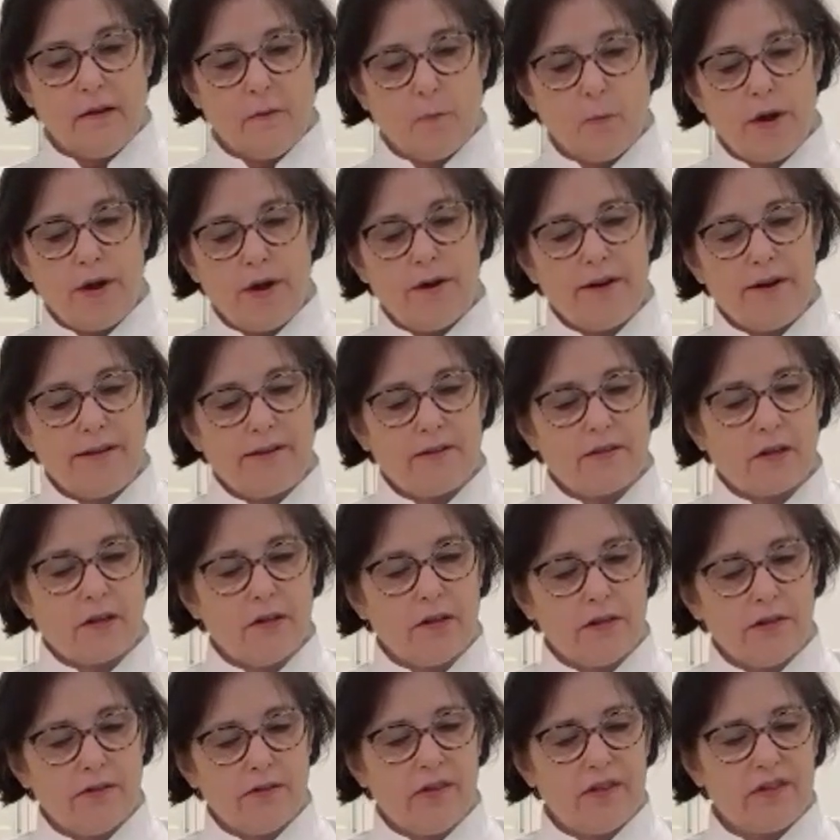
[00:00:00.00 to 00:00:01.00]
where it's
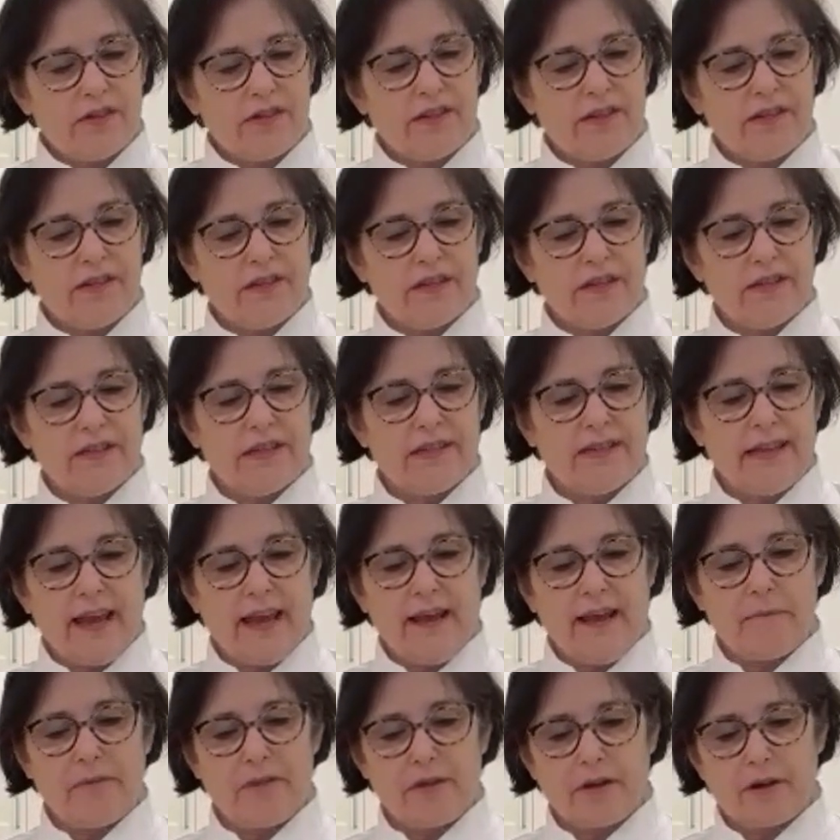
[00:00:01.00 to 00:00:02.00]
closest to the
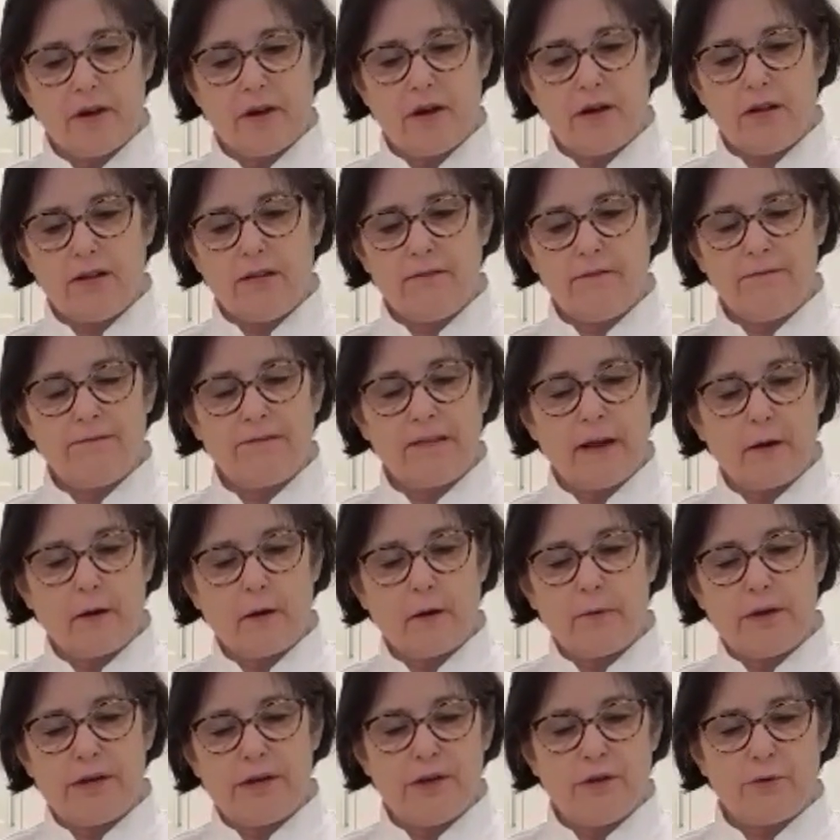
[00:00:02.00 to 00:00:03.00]
stem, the
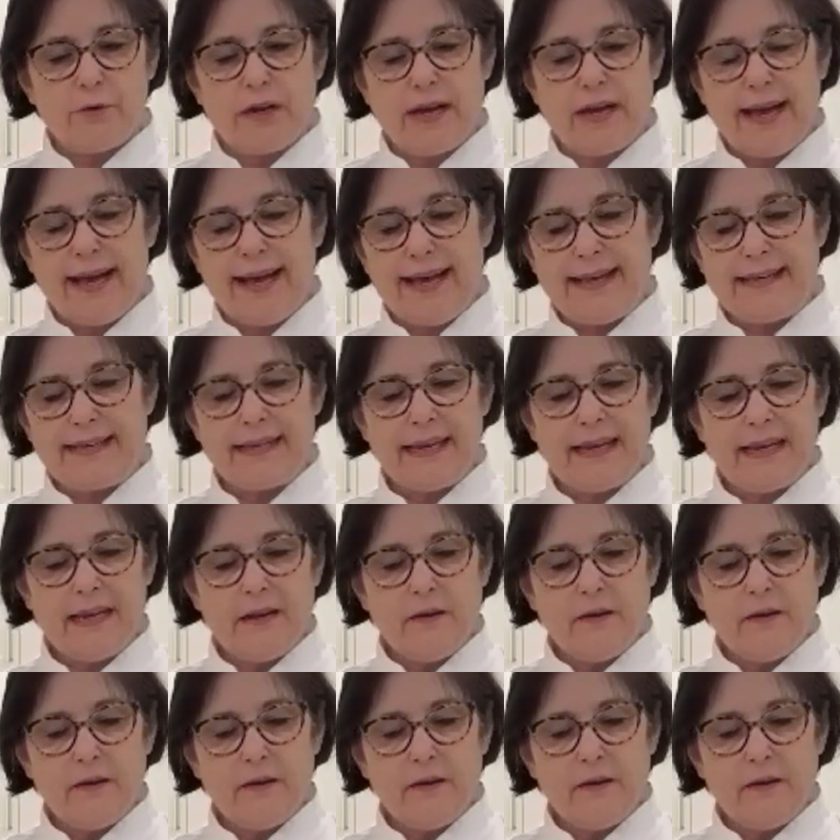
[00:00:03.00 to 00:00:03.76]
cauliflower, when you cut,